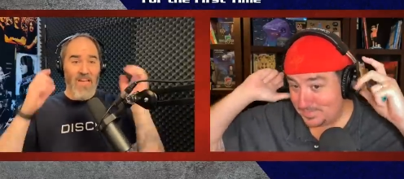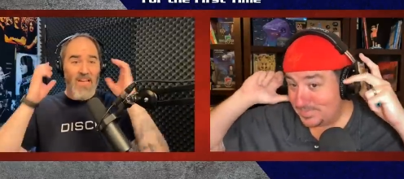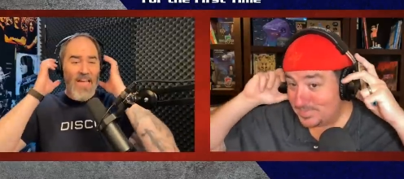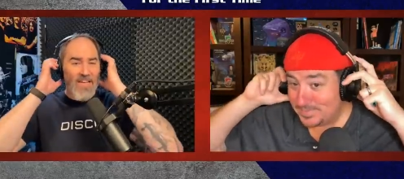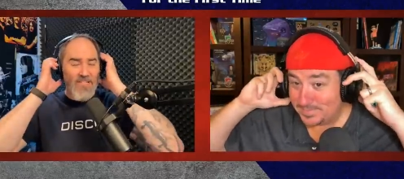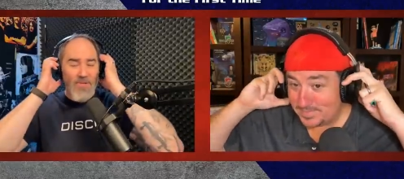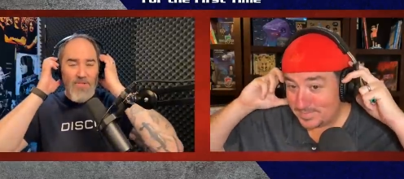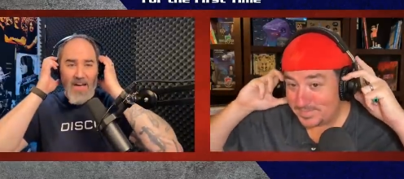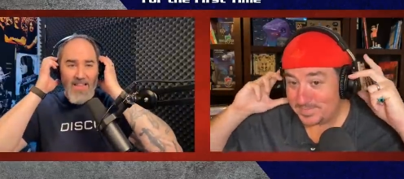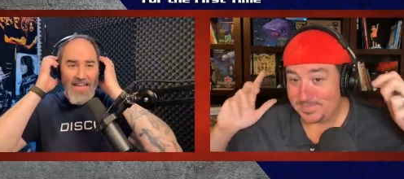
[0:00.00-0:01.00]
Speaker 1: Yeah, because you
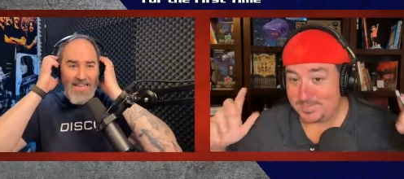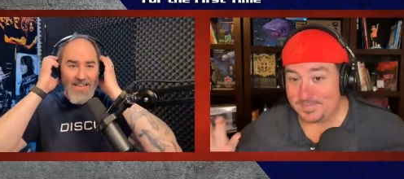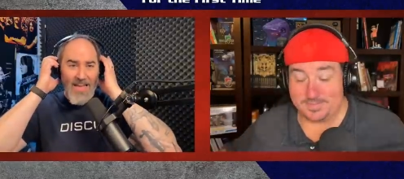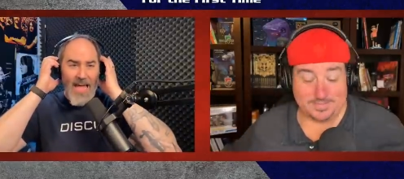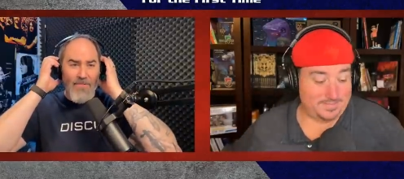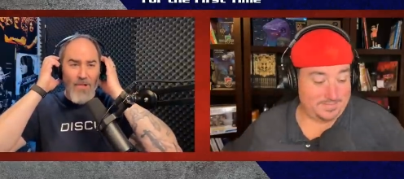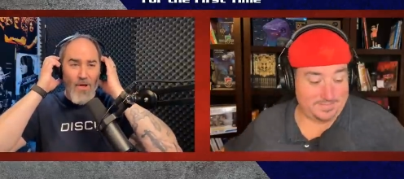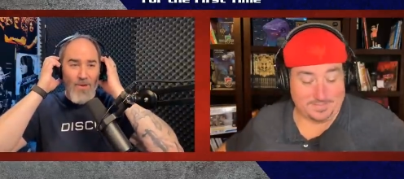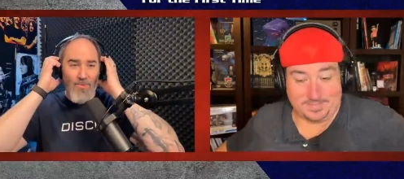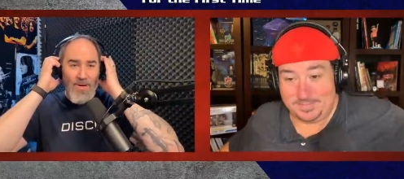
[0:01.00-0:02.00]
thought like
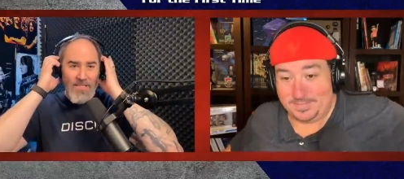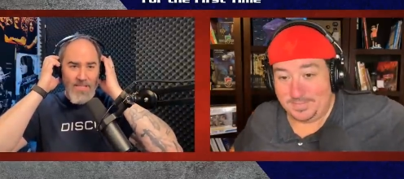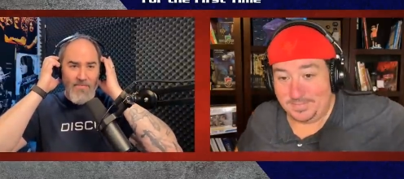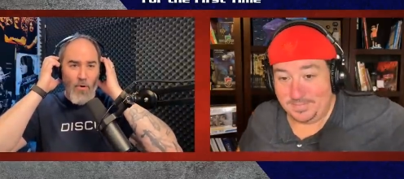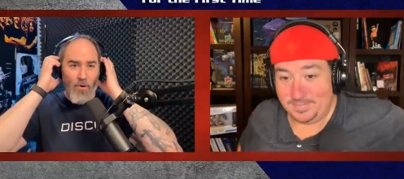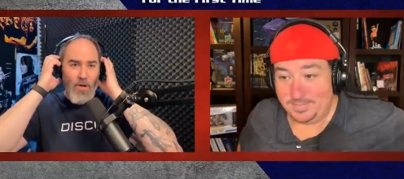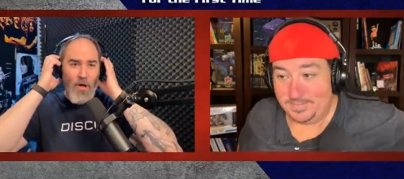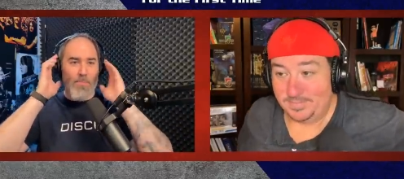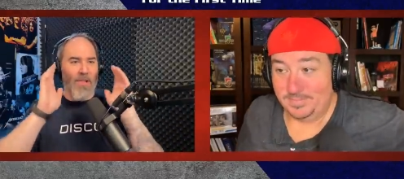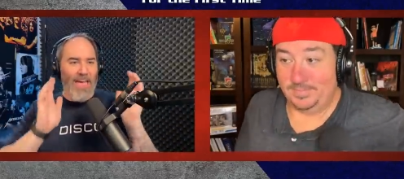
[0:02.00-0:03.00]
Avalon was a
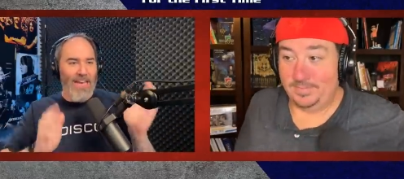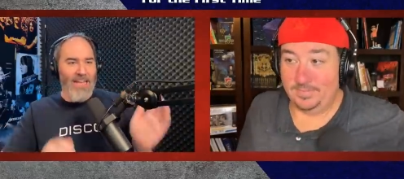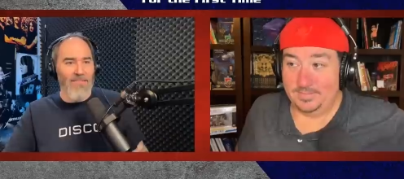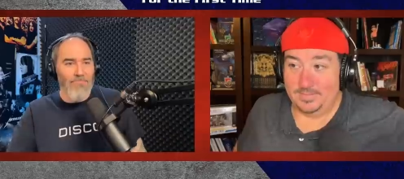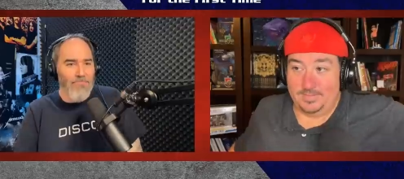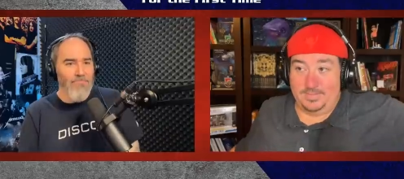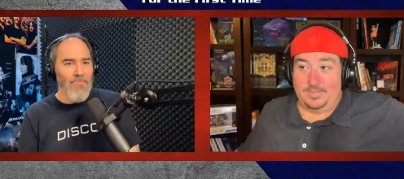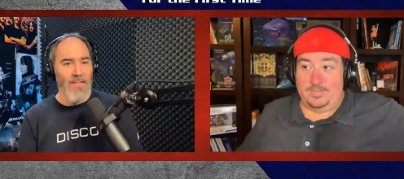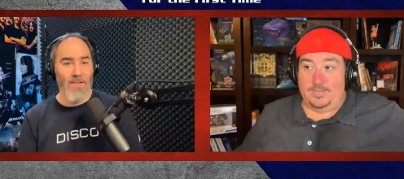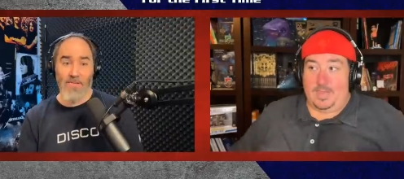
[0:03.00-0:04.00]
Vorlon planet,
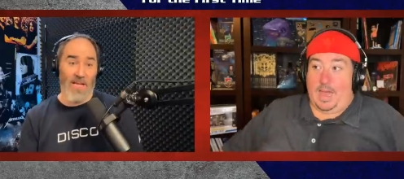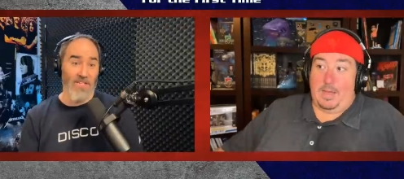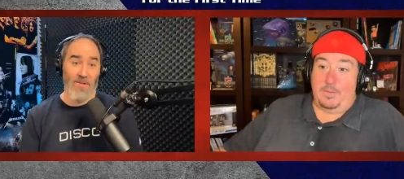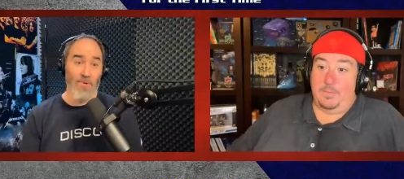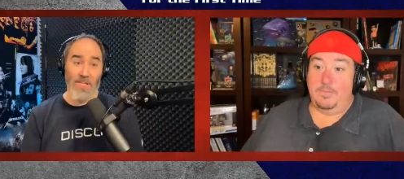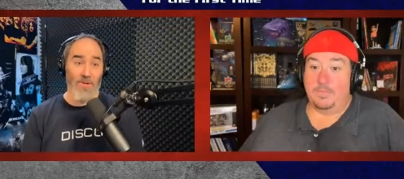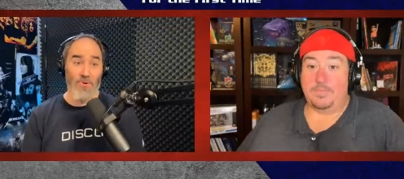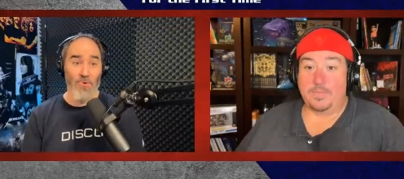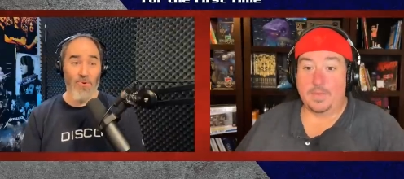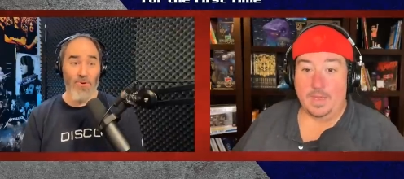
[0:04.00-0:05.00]
and it was actually a really
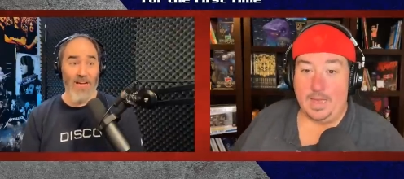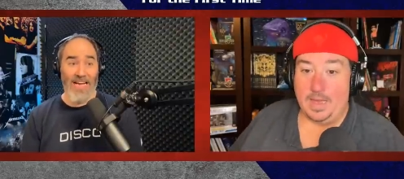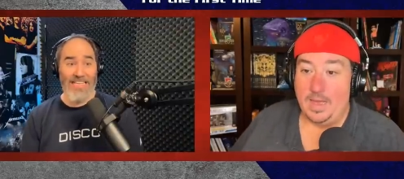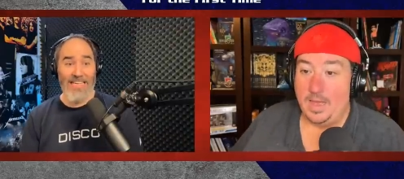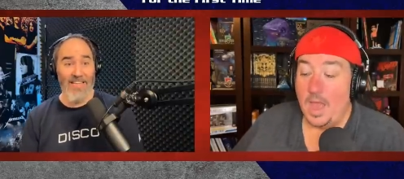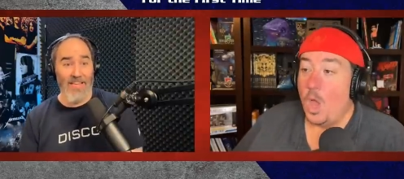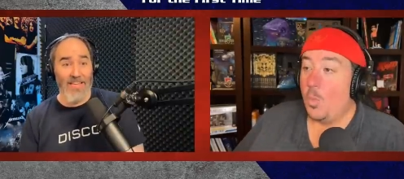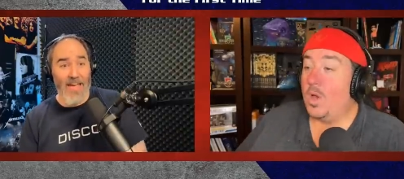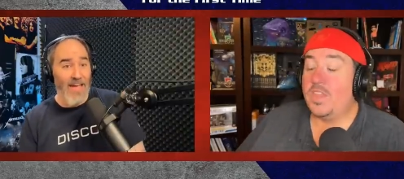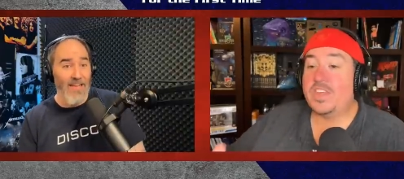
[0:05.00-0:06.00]
cool idea that
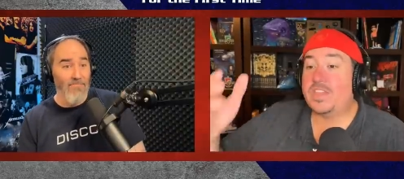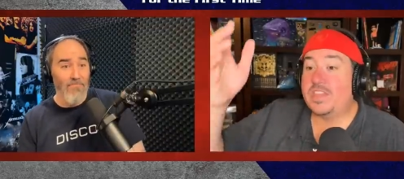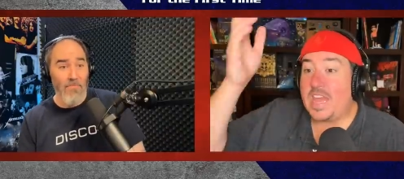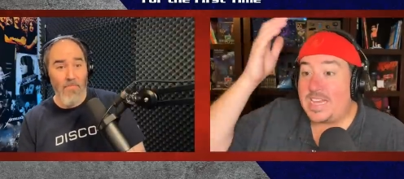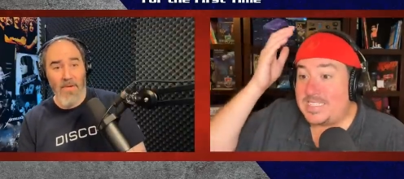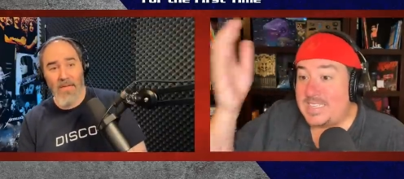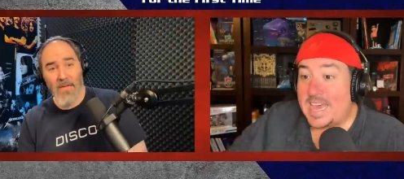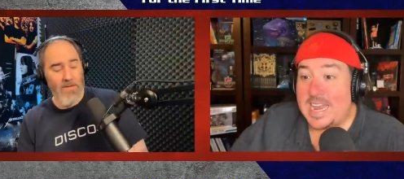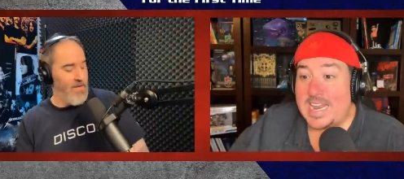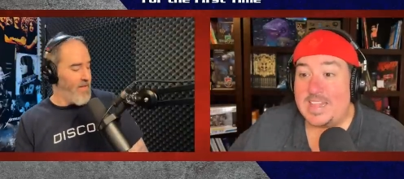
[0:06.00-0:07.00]
you had.
Speaker 2: But the, they
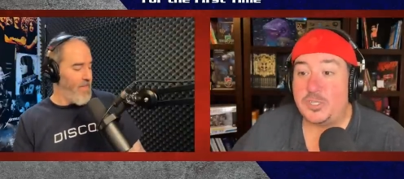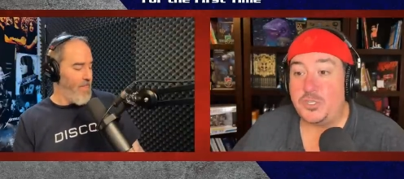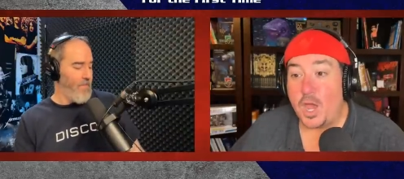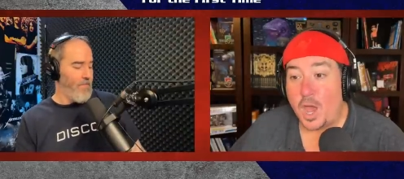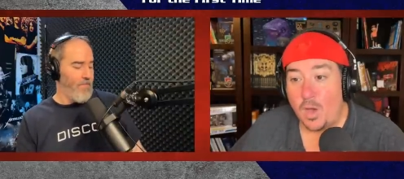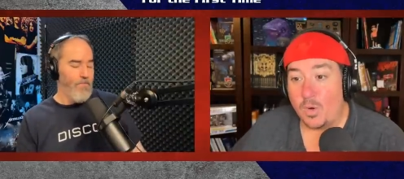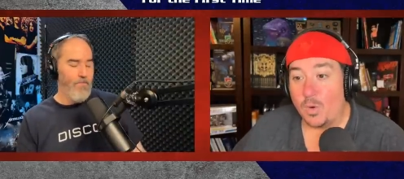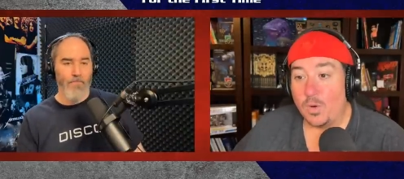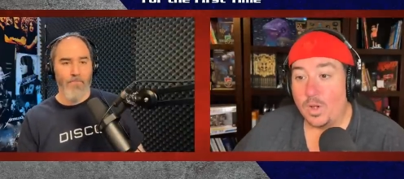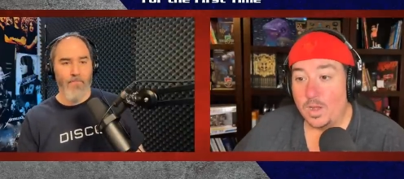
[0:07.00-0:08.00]
said it
Speaker 1: in
Speaker 2: the
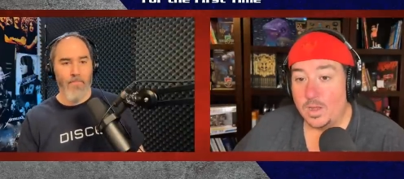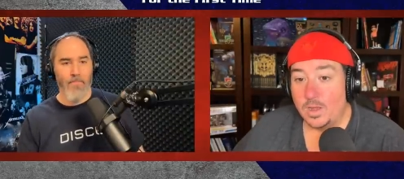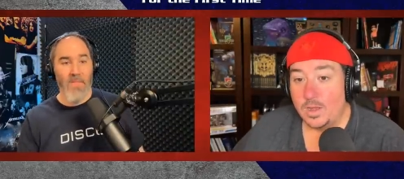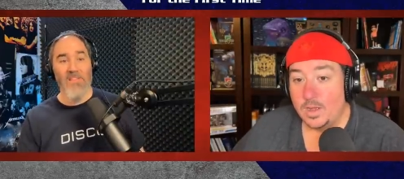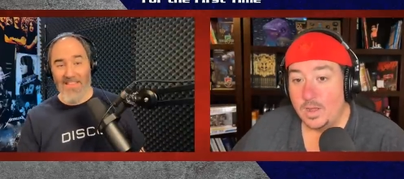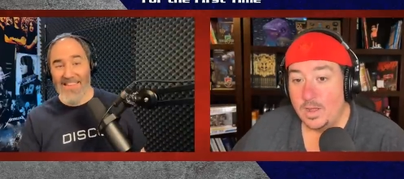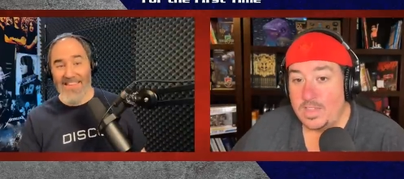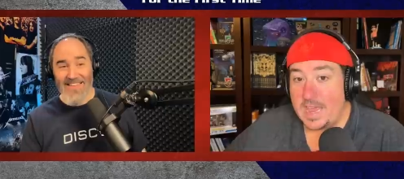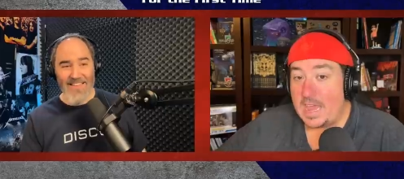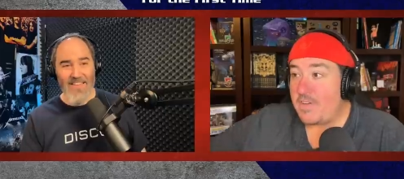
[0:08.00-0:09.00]
show.
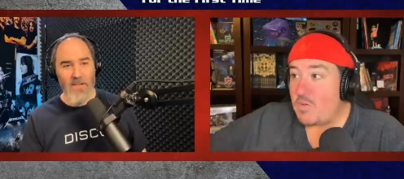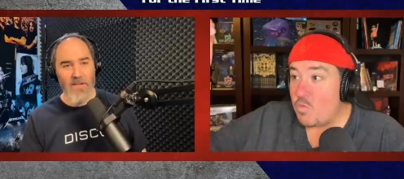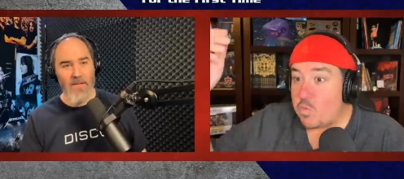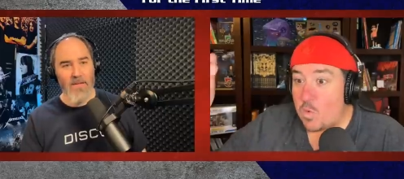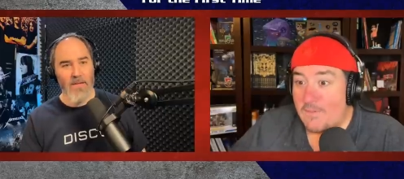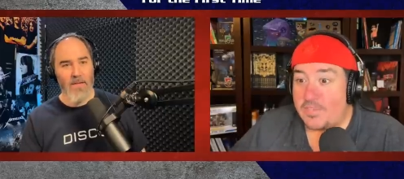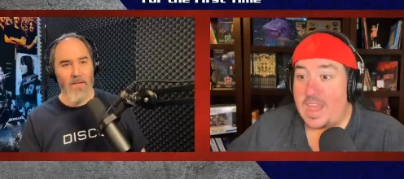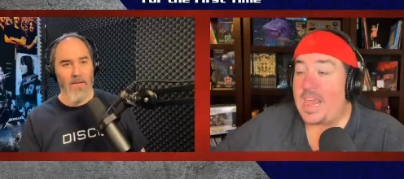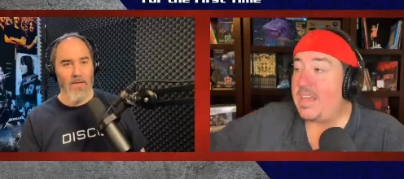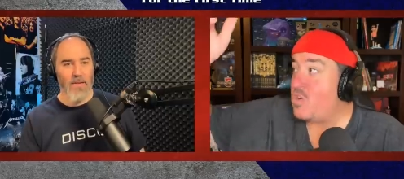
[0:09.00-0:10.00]
They even re
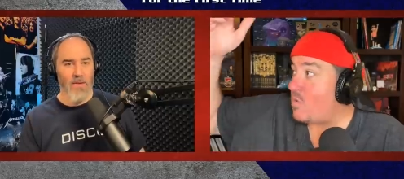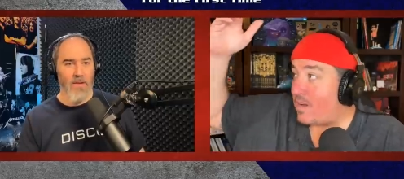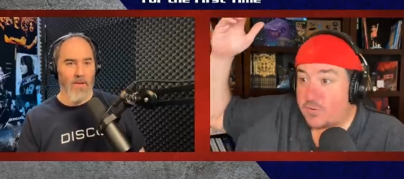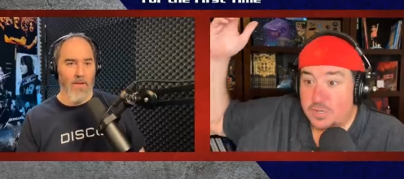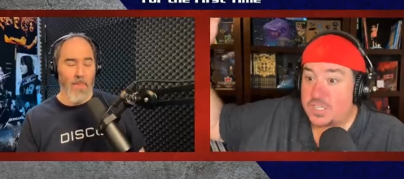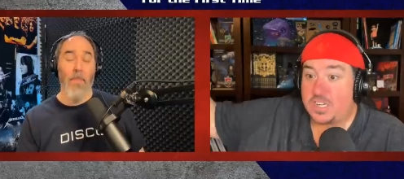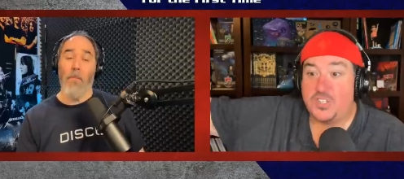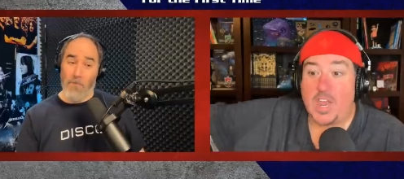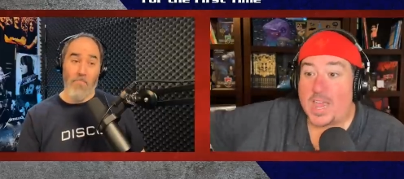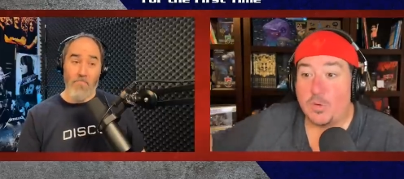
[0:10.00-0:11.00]
they even referenced
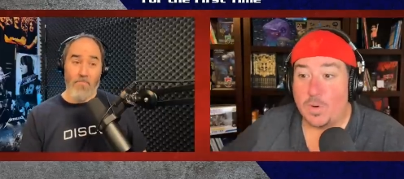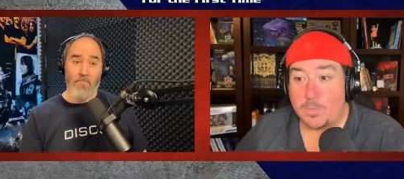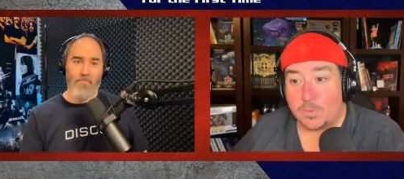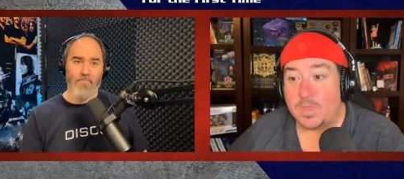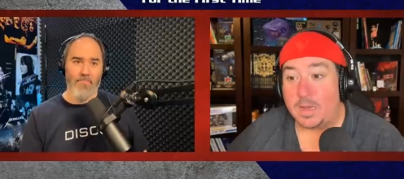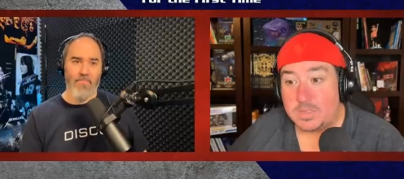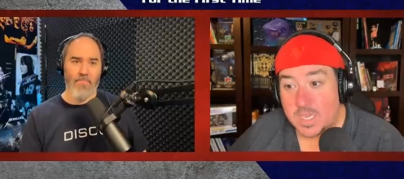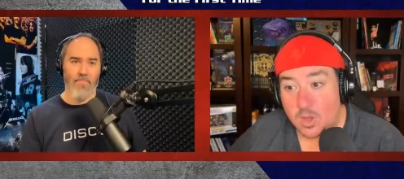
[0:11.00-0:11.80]
Jack the Ripper with Comes